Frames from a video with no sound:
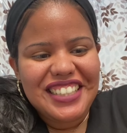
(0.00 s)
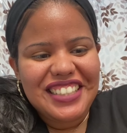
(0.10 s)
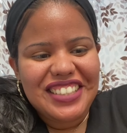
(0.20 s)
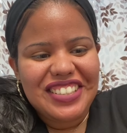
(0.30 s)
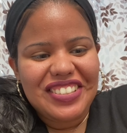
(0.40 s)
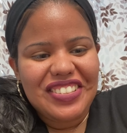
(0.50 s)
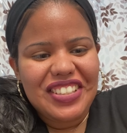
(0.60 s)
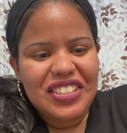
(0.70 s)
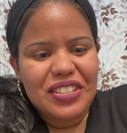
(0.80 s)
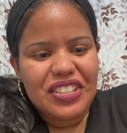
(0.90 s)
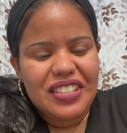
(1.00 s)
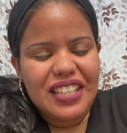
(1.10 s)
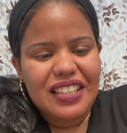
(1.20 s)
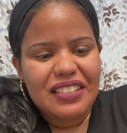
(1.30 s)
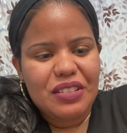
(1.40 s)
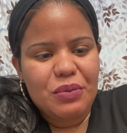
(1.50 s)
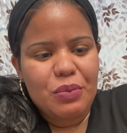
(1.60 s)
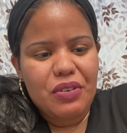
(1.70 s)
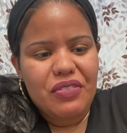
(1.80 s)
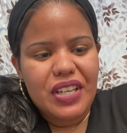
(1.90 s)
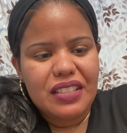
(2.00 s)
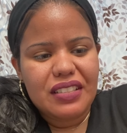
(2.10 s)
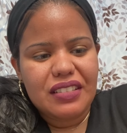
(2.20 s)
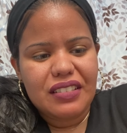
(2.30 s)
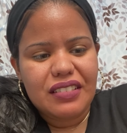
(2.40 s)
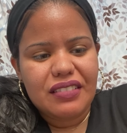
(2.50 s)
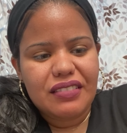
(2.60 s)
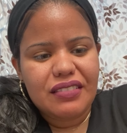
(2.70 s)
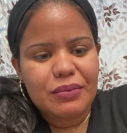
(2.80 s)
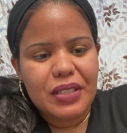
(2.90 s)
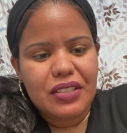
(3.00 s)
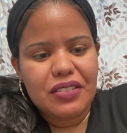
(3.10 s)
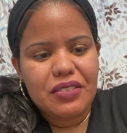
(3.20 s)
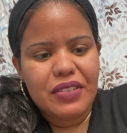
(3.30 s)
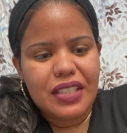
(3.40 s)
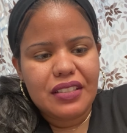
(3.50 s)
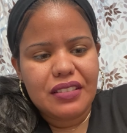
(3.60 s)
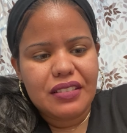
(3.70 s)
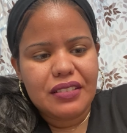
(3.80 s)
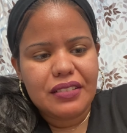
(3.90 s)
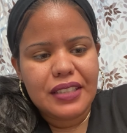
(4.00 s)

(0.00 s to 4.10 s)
Sure, I should just add a little bit more Vaseline, my other Vaseline.